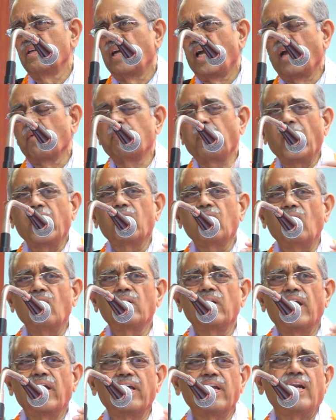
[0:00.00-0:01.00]
a
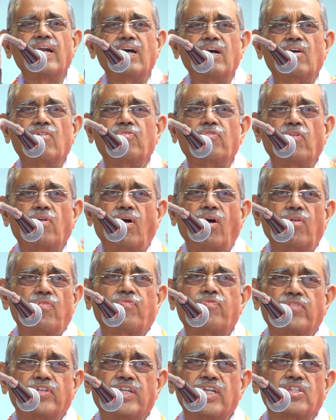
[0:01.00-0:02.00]
bygone era
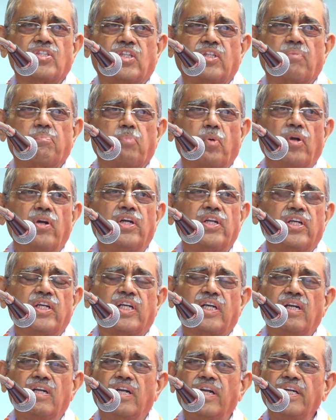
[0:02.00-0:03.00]
of just the
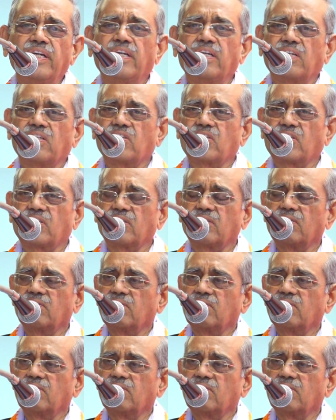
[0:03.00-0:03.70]
political leaders,